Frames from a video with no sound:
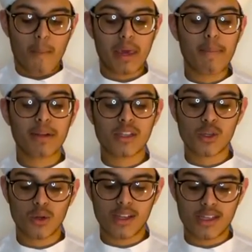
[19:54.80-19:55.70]
People
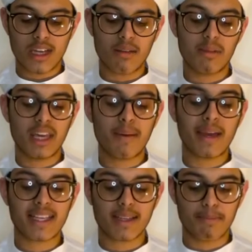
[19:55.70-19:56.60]
saw this and became,
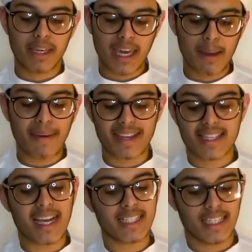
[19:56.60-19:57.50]
ex became
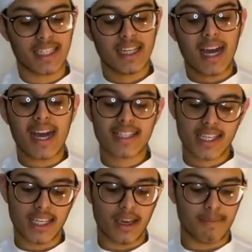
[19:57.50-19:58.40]
excited,
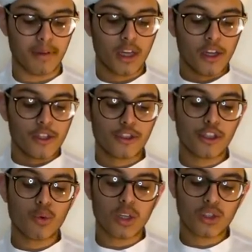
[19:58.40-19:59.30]
asking him, Do
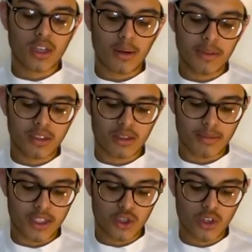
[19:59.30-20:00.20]
you want to come into the
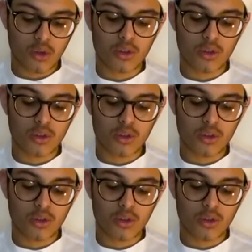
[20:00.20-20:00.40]
masjid, O